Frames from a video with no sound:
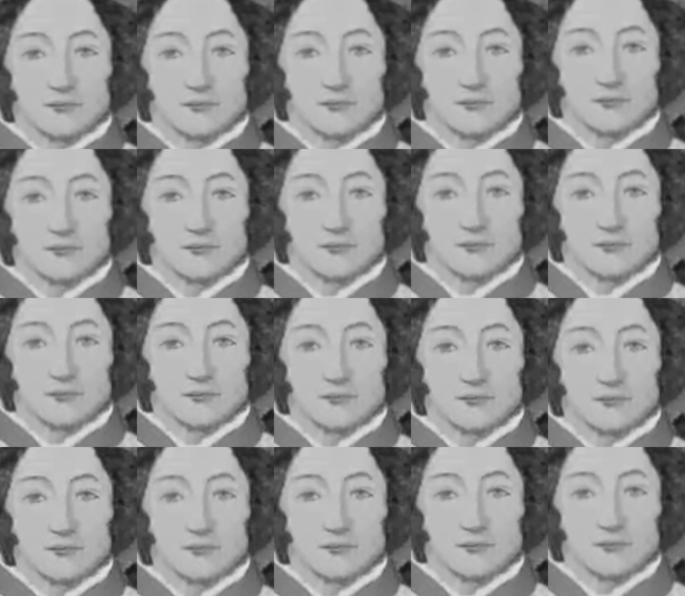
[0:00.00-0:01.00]

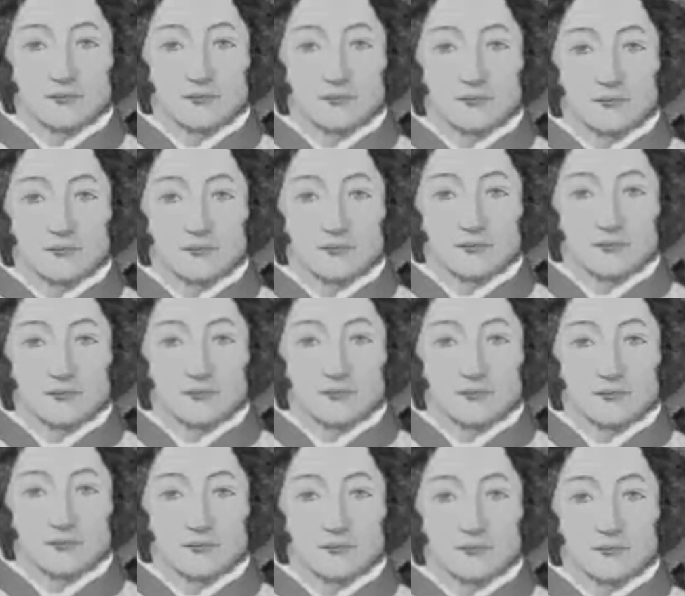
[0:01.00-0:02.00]

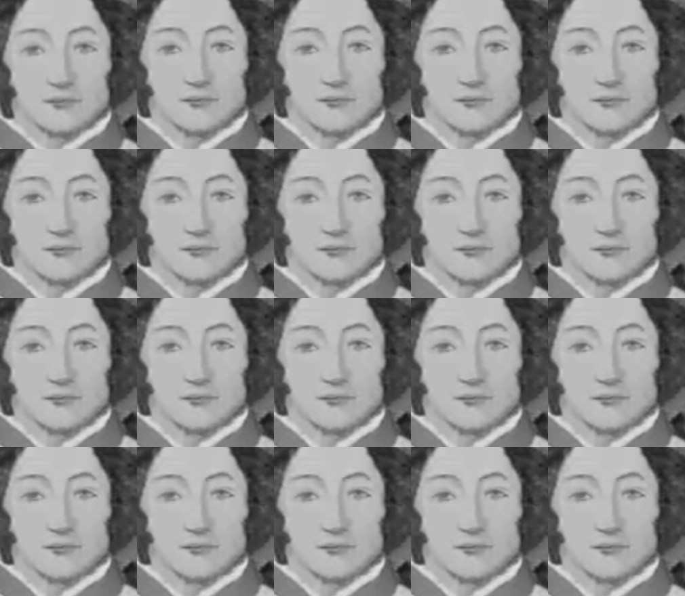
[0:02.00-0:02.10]
[no speech]